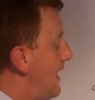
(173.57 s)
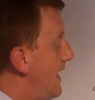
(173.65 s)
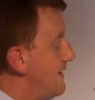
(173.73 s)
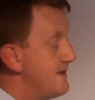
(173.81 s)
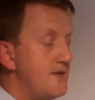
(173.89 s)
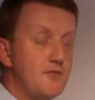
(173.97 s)

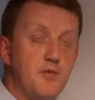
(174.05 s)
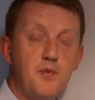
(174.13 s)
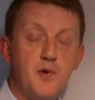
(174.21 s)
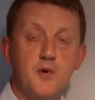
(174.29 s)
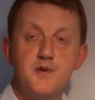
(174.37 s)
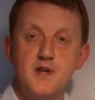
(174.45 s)
and
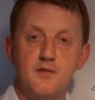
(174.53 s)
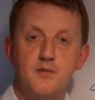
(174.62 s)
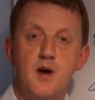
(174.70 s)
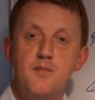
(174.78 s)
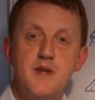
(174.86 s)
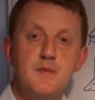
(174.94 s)
report on
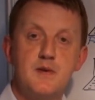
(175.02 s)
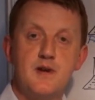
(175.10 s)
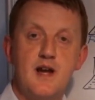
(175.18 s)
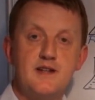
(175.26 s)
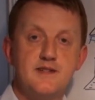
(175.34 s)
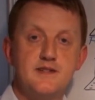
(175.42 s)
what people
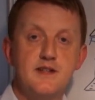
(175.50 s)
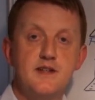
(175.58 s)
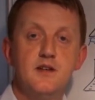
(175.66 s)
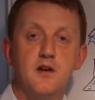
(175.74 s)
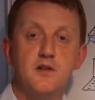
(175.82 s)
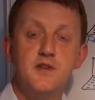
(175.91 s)
are
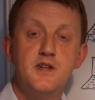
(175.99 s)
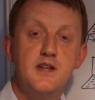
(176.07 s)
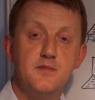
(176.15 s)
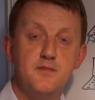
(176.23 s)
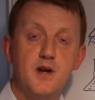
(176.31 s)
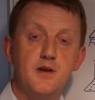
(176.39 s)
accessing, or if you
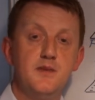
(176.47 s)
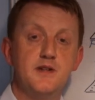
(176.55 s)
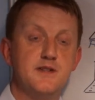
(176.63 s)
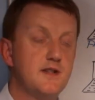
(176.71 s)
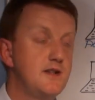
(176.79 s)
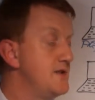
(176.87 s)
need a
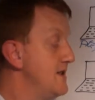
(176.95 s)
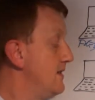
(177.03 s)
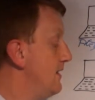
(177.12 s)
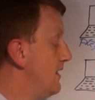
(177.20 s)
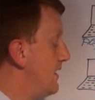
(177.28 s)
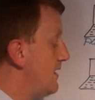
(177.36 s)
permanent
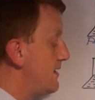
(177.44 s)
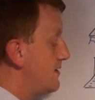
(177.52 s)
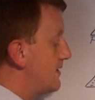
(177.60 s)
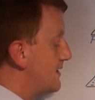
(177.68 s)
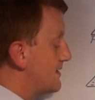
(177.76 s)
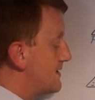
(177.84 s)
solution,
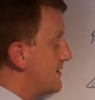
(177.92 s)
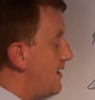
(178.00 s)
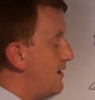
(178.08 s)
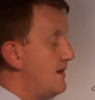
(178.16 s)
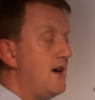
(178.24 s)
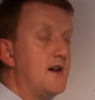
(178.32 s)
you can
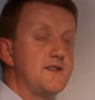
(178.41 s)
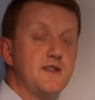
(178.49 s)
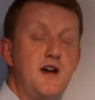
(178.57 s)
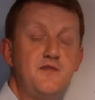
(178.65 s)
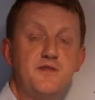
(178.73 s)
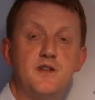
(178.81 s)
install our
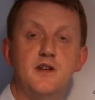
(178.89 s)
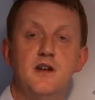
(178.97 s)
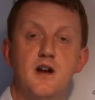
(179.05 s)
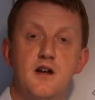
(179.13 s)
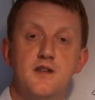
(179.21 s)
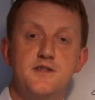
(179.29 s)
software
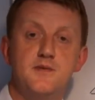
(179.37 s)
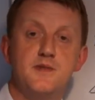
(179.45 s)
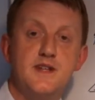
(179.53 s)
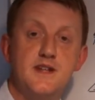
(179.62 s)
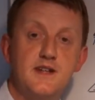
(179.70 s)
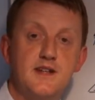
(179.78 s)
onto
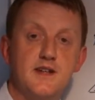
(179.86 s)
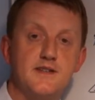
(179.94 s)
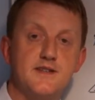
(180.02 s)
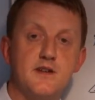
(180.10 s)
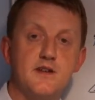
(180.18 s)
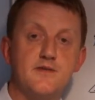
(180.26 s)
a
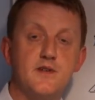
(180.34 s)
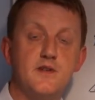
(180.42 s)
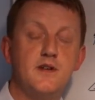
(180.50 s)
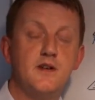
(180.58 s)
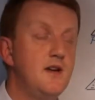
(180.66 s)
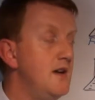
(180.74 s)
dedicated
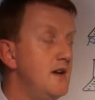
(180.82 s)
server